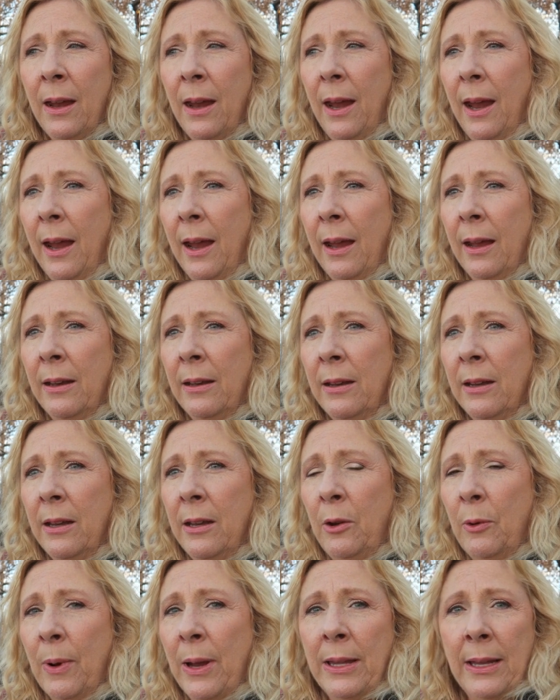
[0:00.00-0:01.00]
and
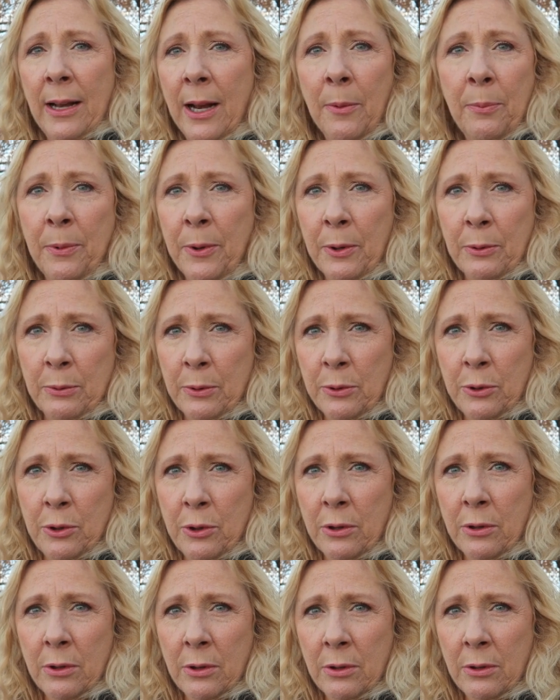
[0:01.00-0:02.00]
you ended up with a
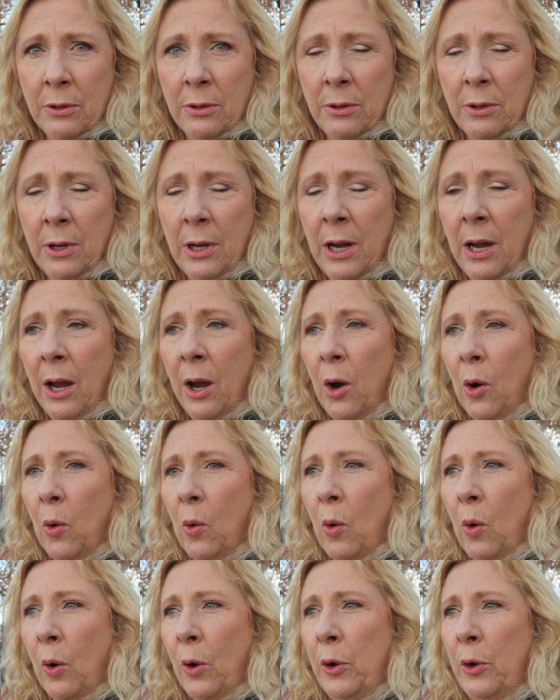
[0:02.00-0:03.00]
rooster,
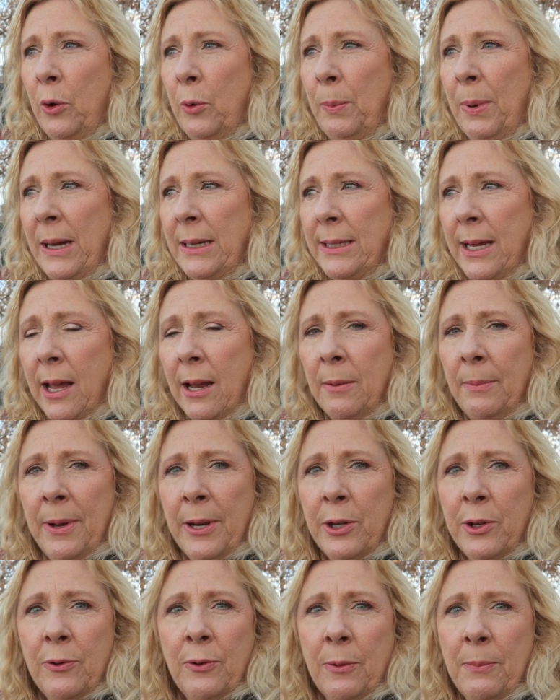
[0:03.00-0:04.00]
or you picked out a
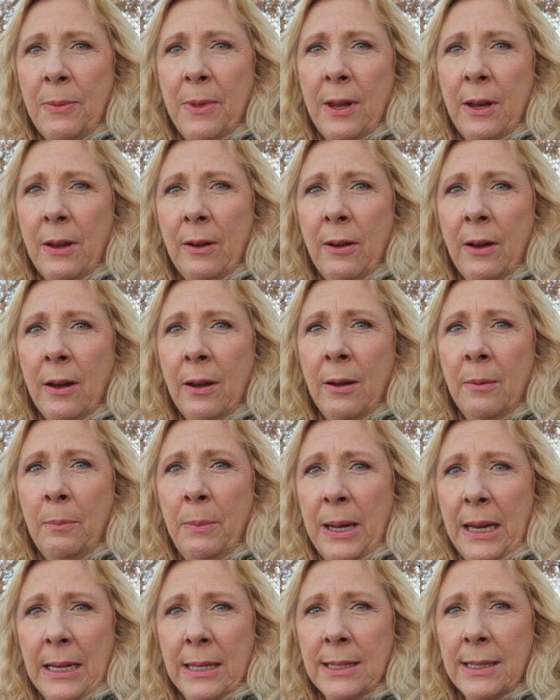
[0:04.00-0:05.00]
bunch from the
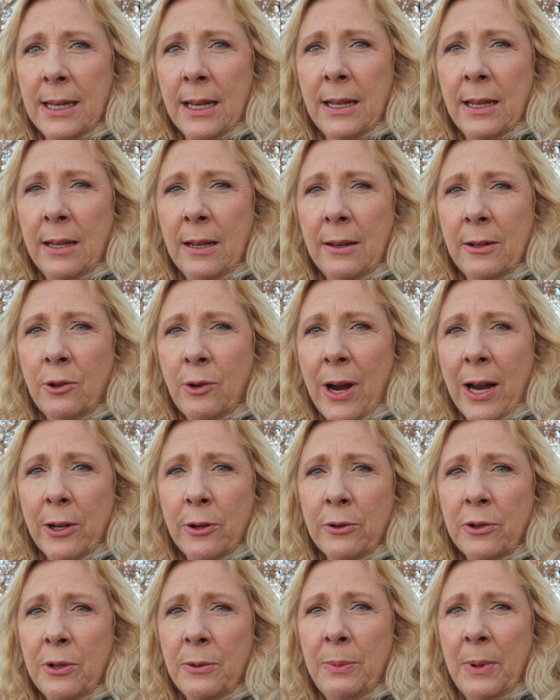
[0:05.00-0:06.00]
bins at the
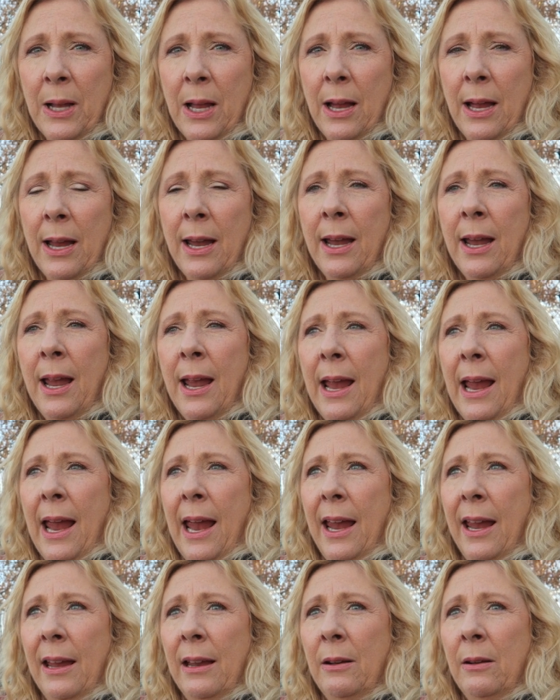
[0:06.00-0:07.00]
Tractor Supply
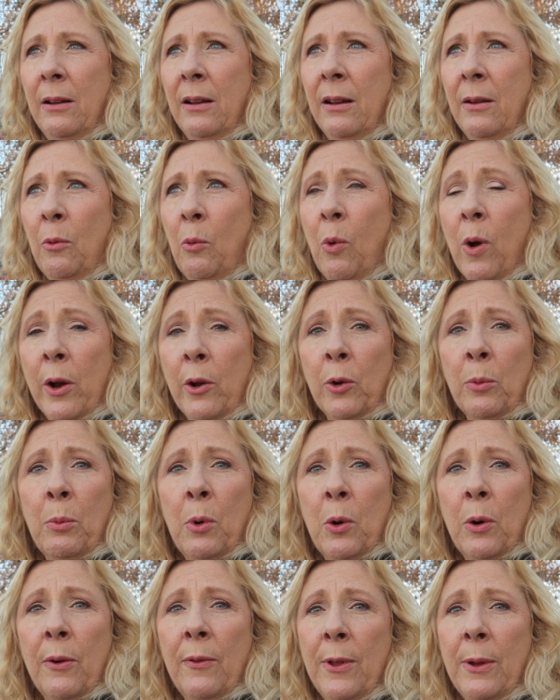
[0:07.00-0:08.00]
and one or
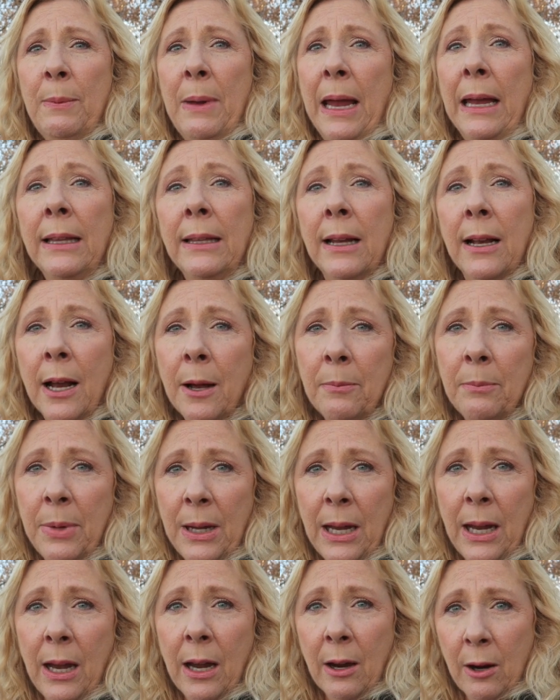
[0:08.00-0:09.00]
more of them ended up
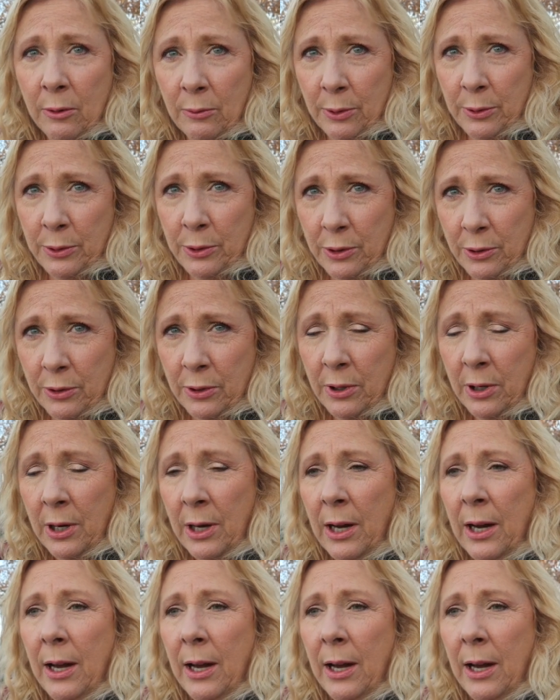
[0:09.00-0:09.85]
being a rooster.